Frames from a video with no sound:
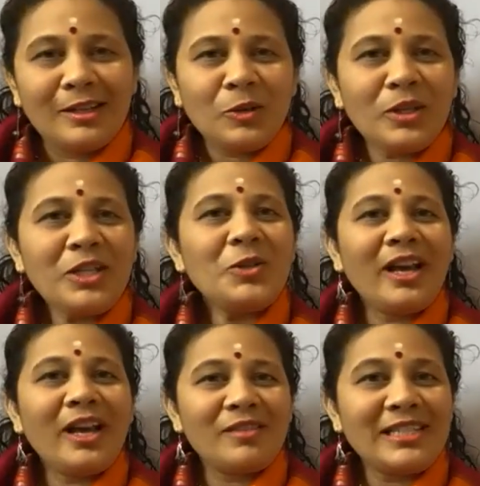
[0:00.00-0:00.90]
you need to
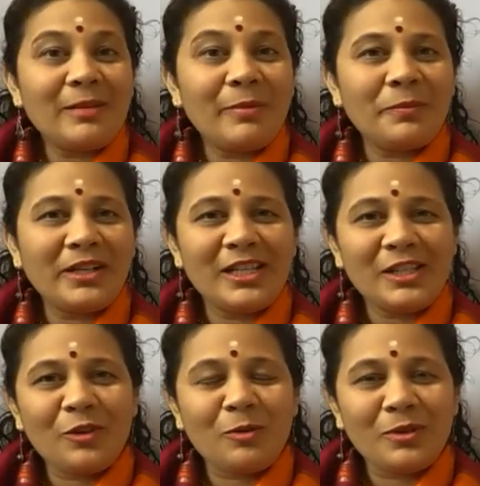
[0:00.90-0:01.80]
have a step-up
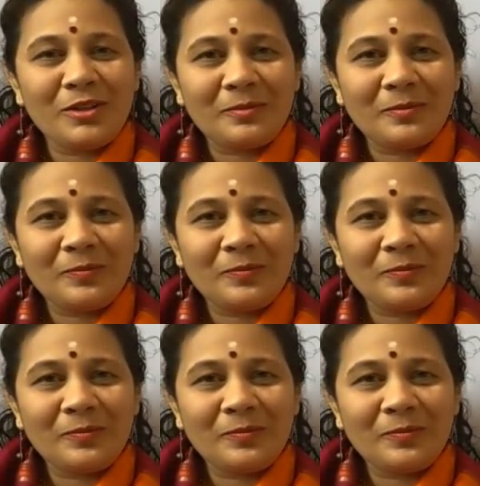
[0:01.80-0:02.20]
transformer.